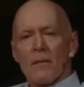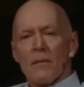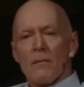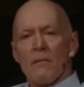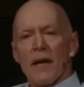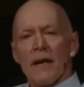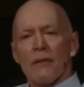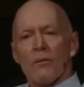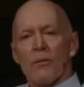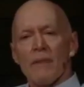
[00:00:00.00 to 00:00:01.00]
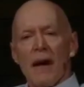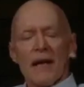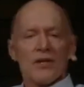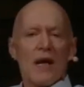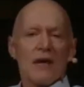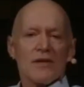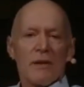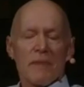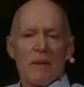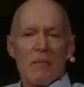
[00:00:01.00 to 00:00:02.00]
But we might shout
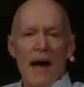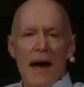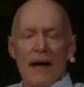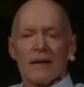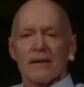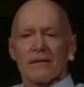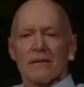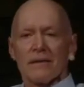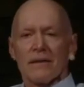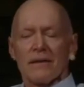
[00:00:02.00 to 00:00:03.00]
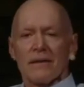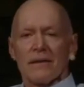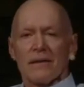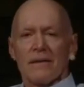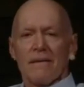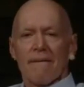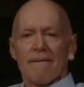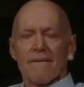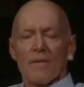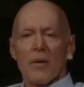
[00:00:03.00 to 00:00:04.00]
something back.
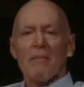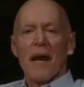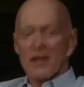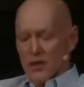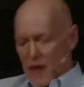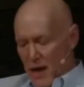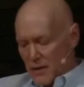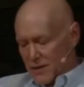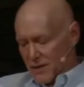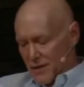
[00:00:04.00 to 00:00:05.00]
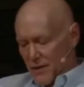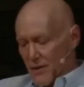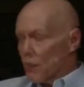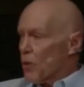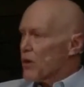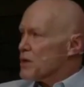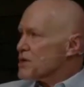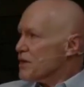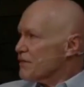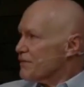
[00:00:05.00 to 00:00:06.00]
We might shout the words
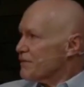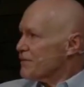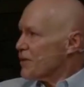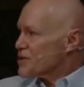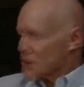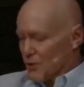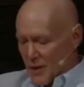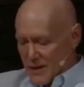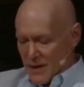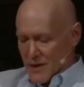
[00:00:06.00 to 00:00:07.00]
of 1 Corinthians